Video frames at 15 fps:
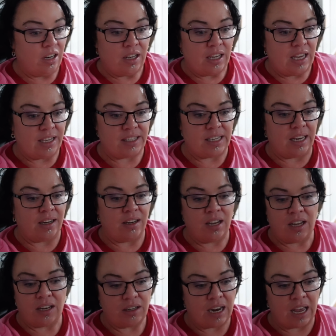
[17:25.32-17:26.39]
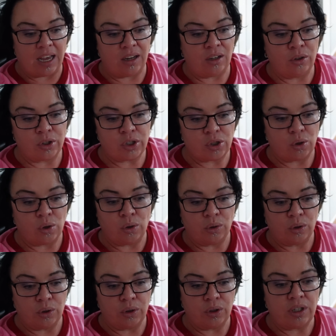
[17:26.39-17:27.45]
he said, no, it looks
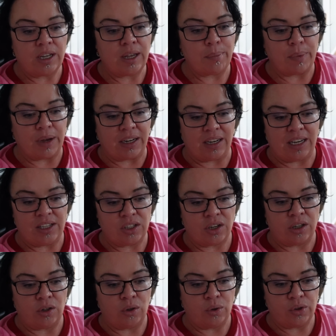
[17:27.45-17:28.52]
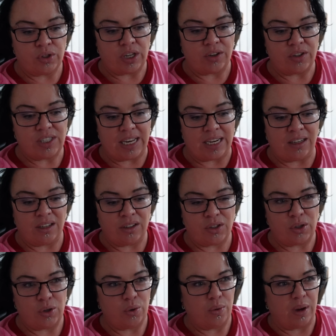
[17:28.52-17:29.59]
all good, but he's gonna also send it
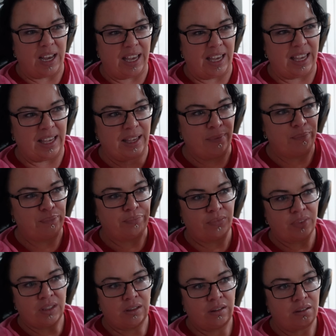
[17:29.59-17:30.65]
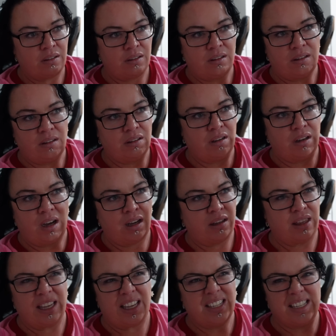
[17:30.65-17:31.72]
to I
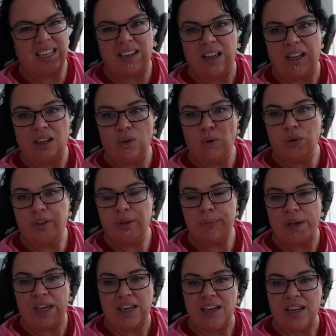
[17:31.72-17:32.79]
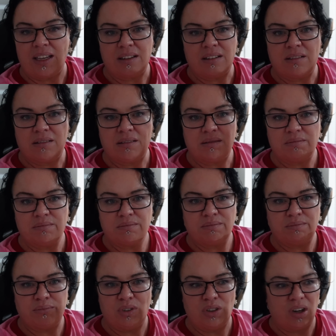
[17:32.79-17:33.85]
think he said like an orthopedic
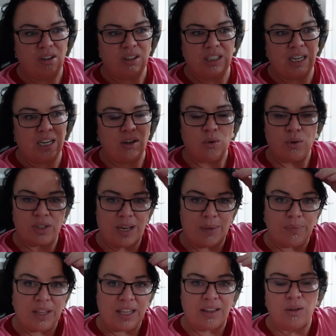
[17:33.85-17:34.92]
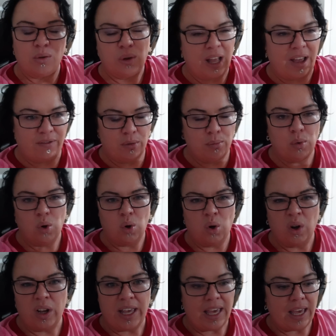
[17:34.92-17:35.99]
doctor or something that will have a
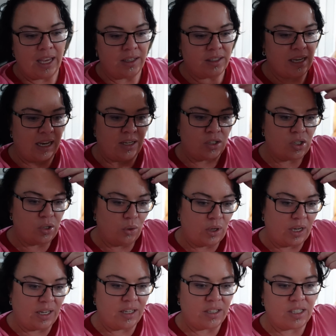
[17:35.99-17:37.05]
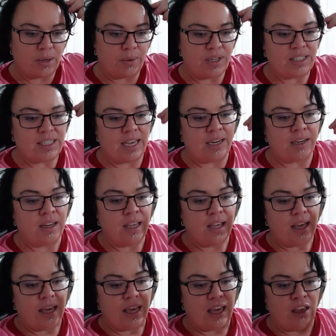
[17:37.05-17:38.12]
more intense look at it. So he said,
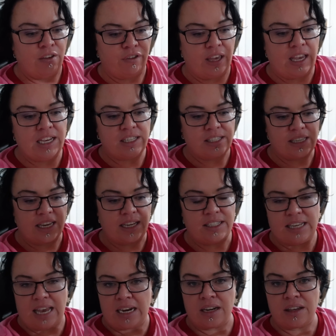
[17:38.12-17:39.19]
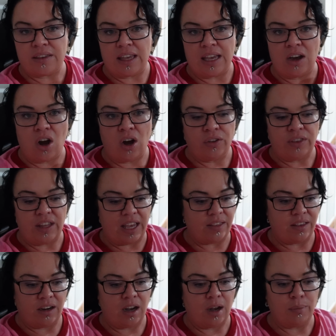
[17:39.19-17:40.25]
if he sees anything on there
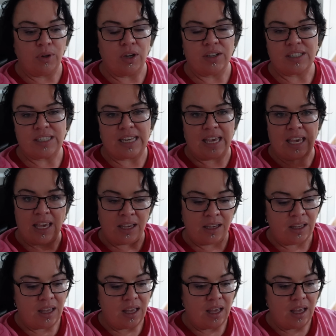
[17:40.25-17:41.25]
that I'm not seeing,